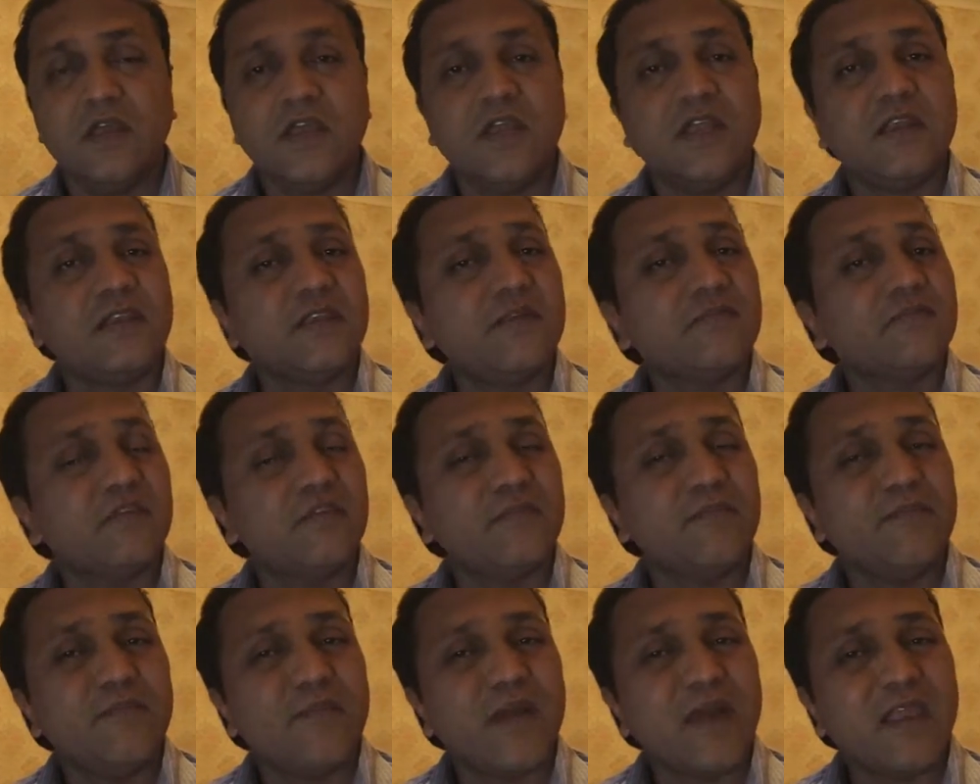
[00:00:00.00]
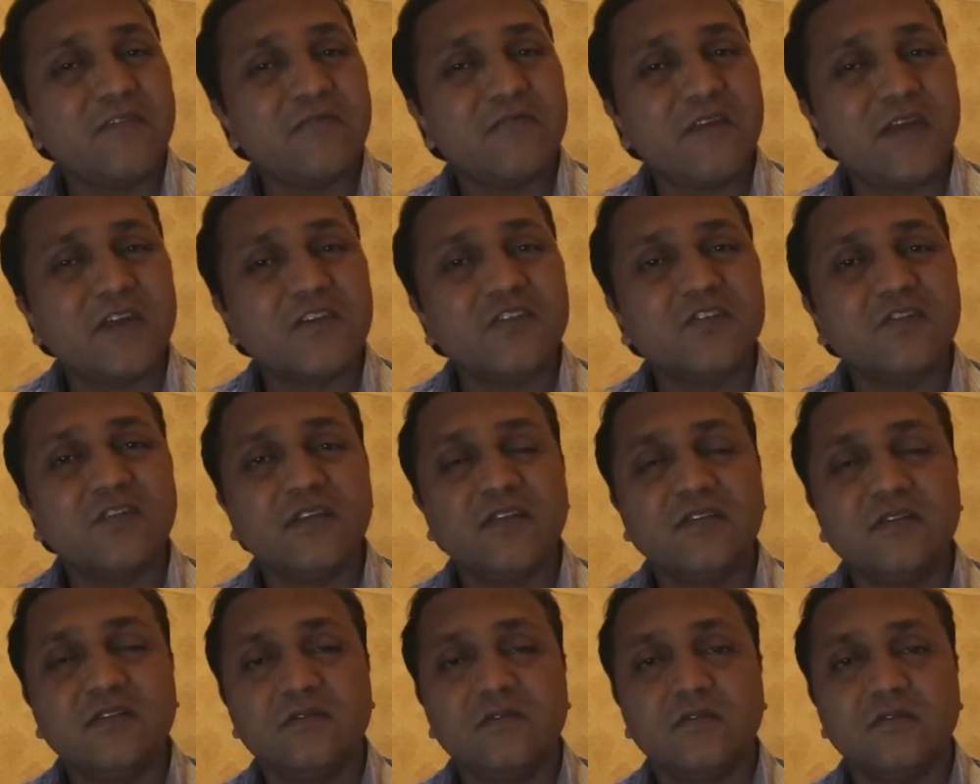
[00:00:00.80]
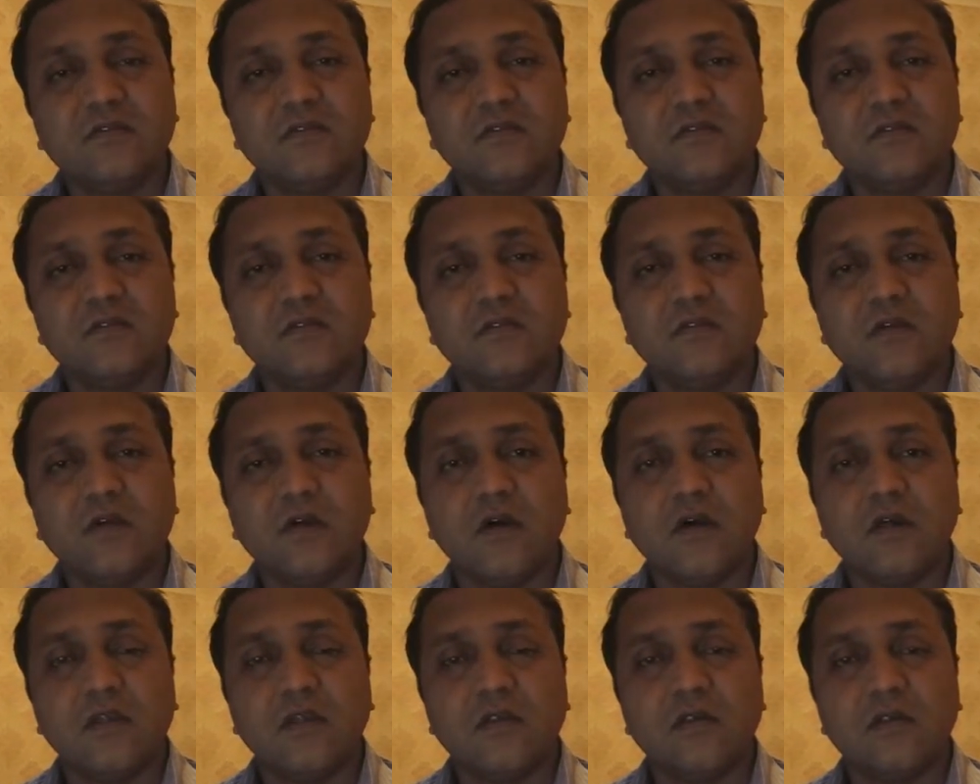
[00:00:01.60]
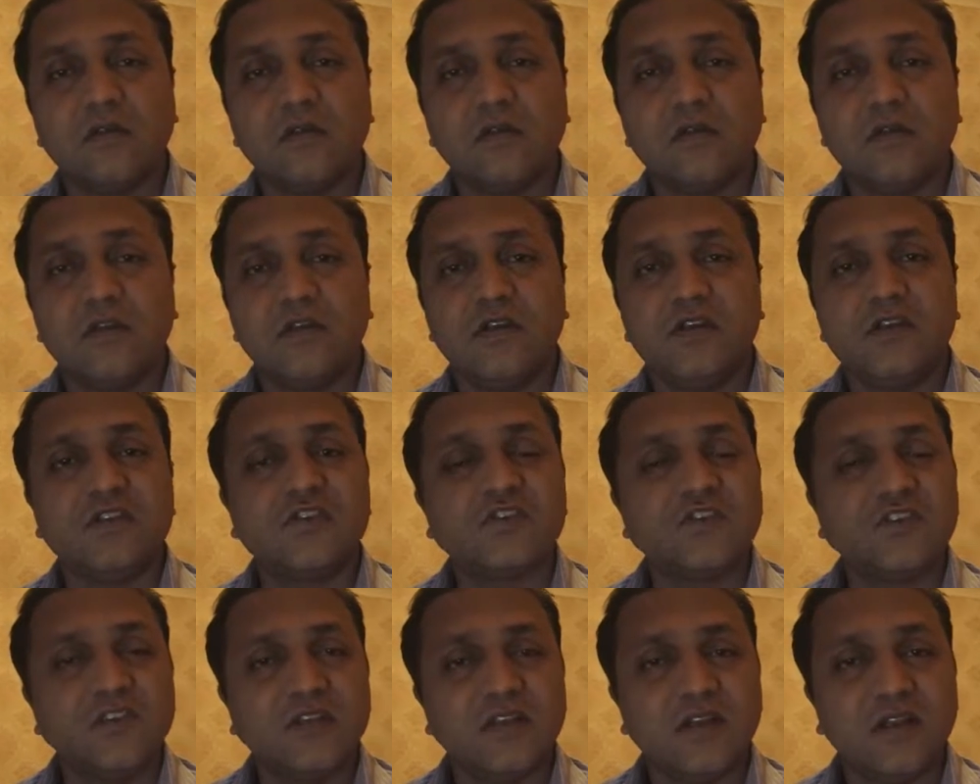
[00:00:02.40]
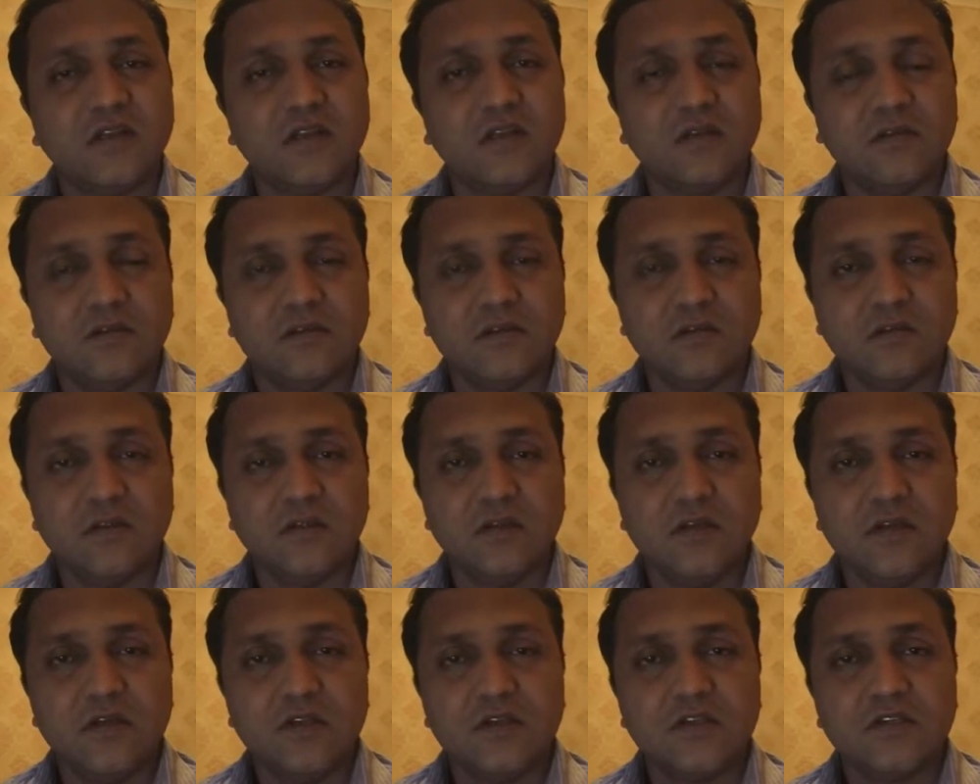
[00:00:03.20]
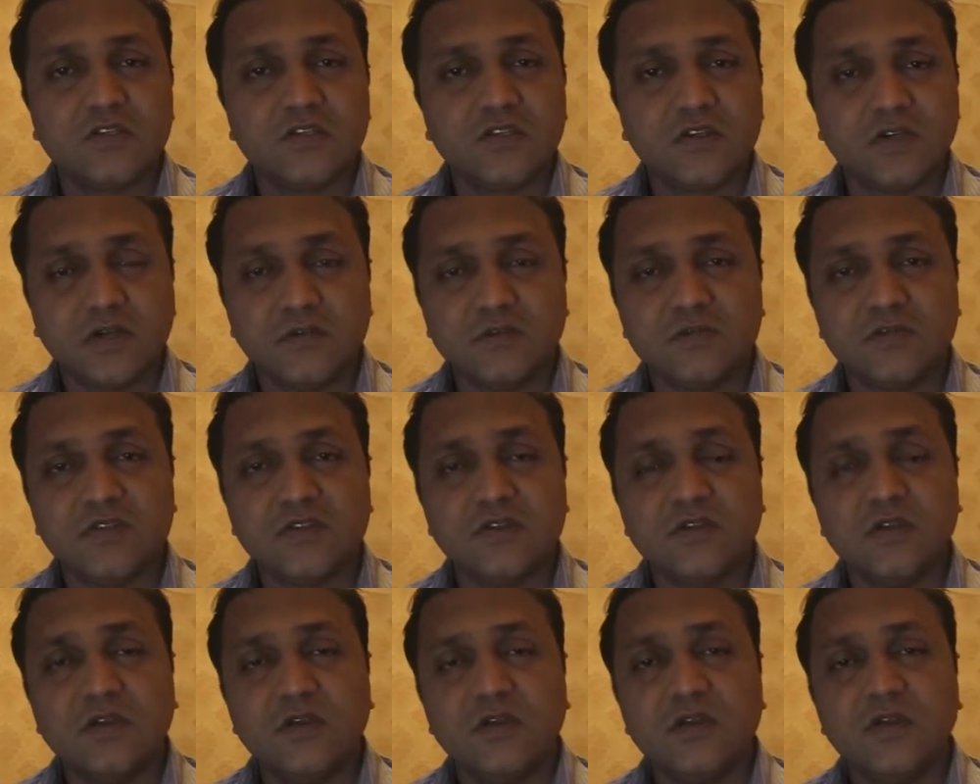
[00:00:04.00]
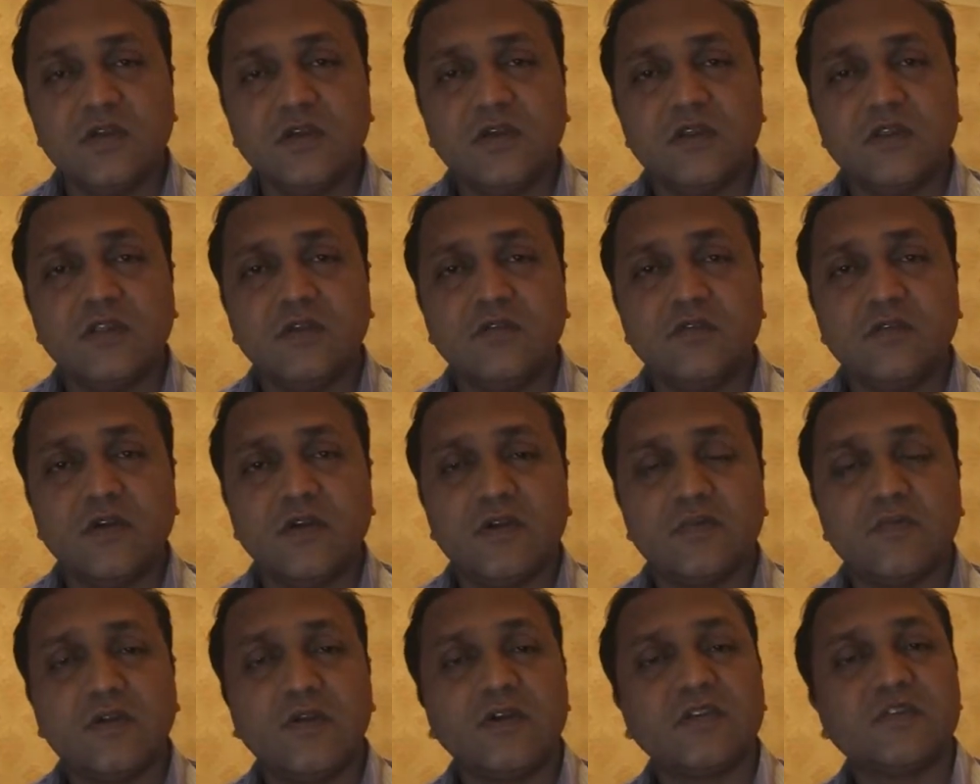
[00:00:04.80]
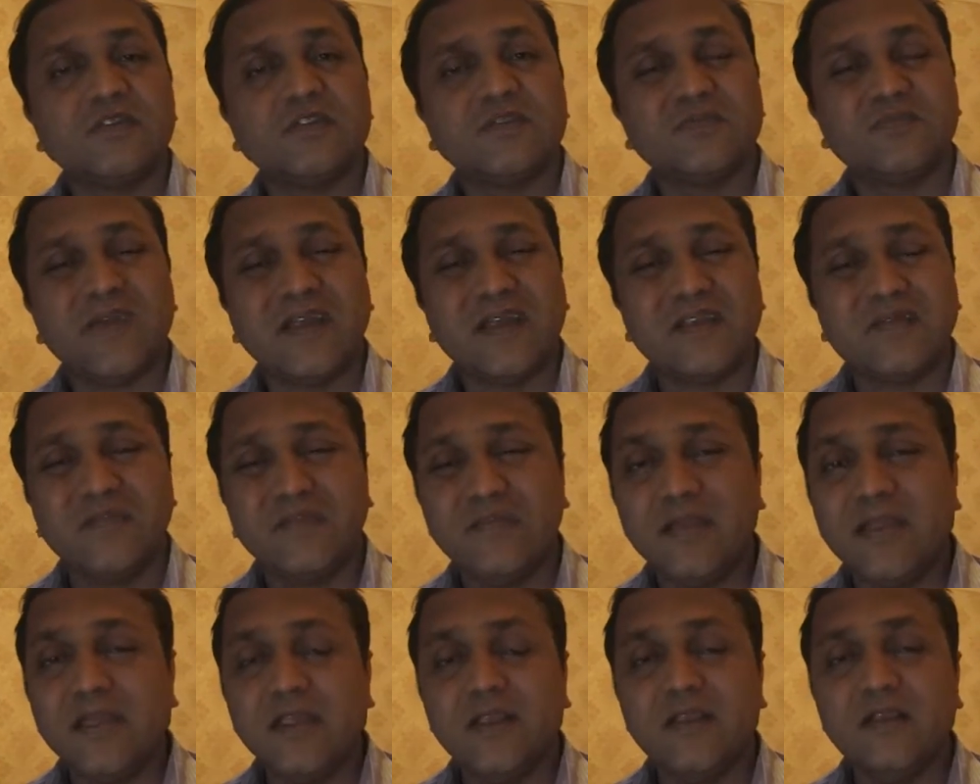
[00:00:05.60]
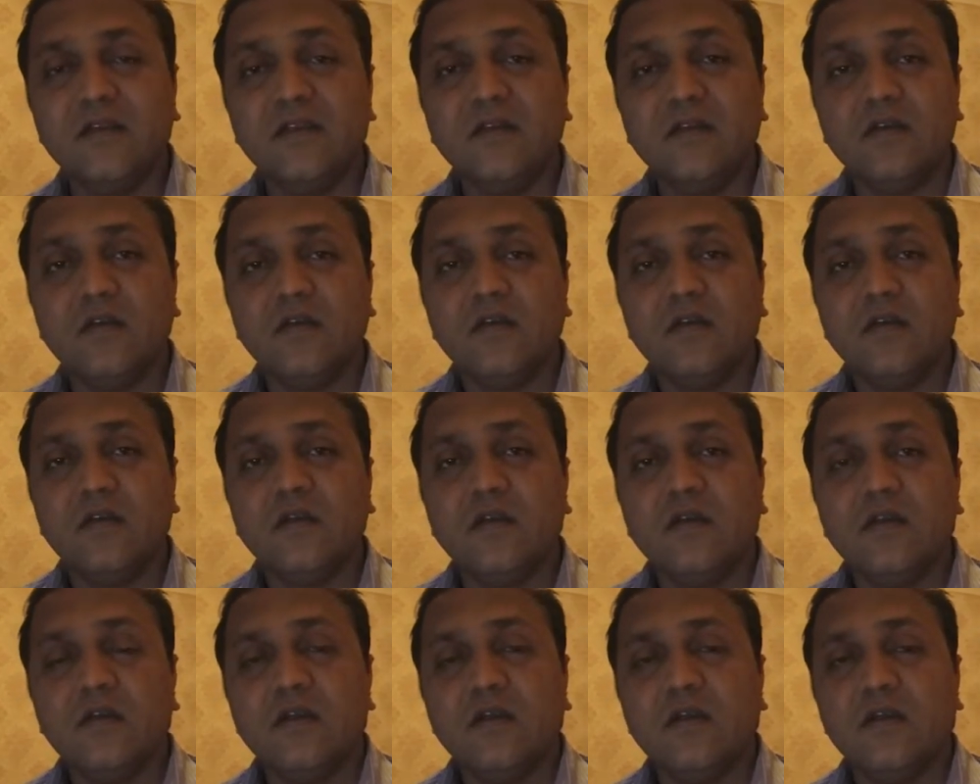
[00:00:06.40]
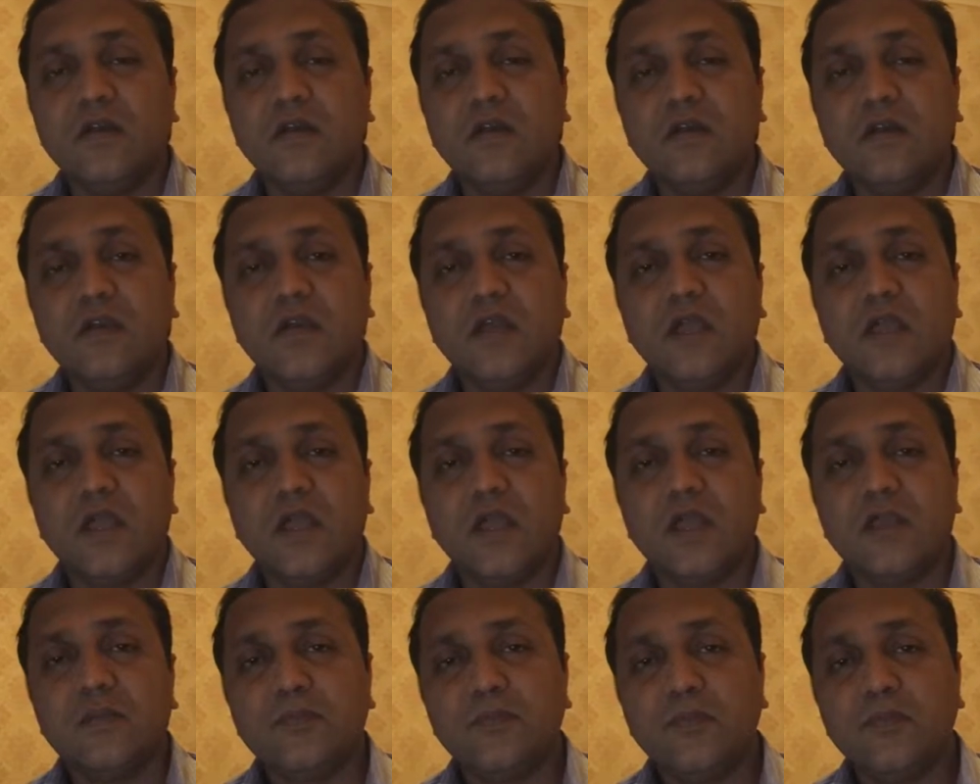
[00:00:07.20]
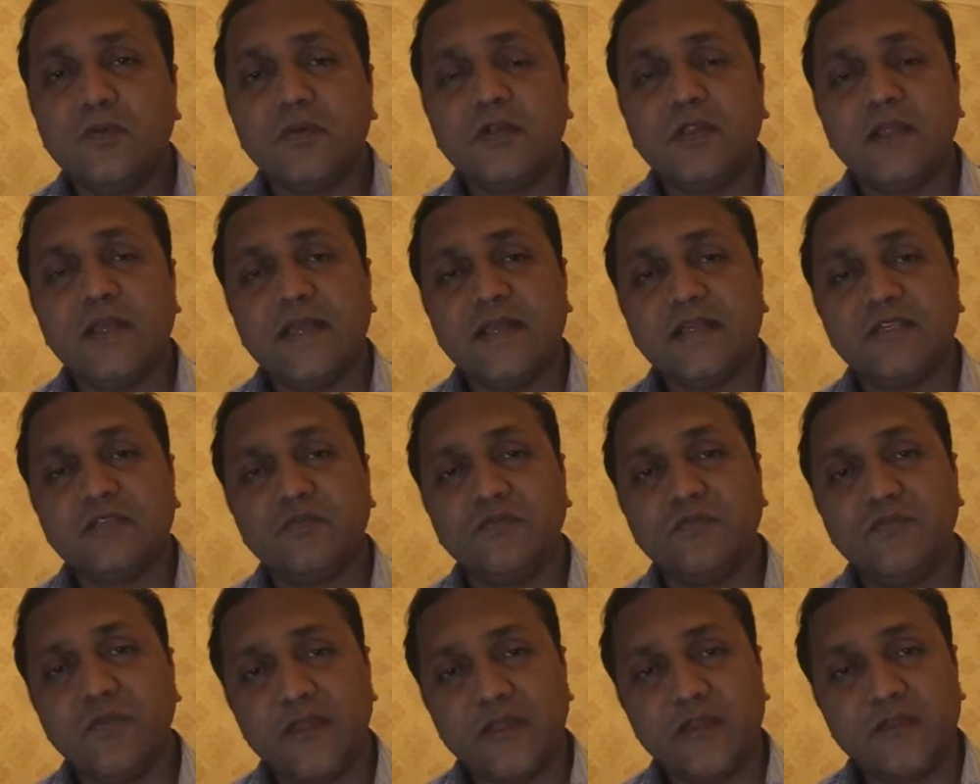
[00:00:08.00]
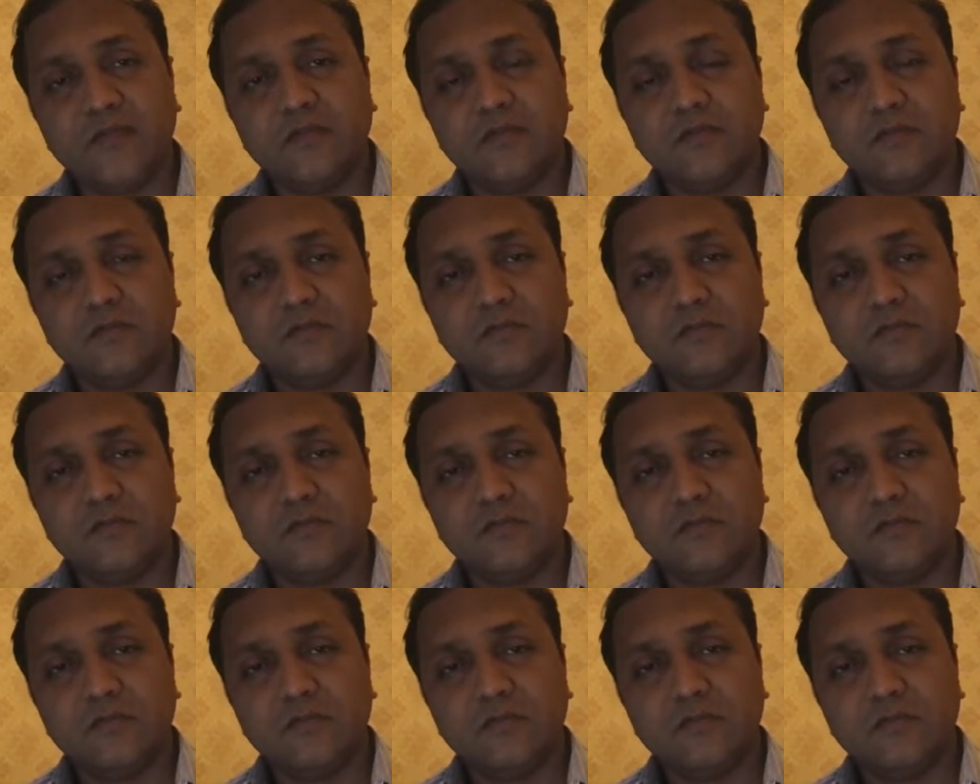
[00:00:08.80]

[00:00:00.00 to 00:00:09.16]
In terms of manufacturing or industrial terms, the word process might mean input is fed